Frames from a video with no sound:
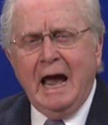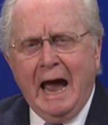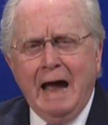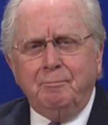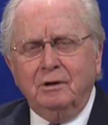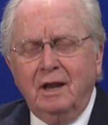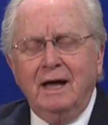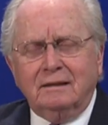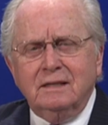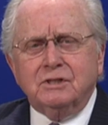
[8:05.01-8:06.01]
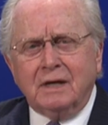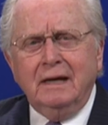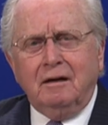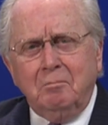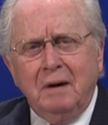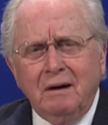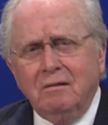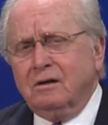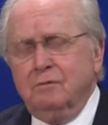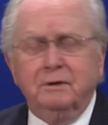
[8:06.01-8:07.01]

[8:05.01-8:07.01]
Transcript: happen like this in America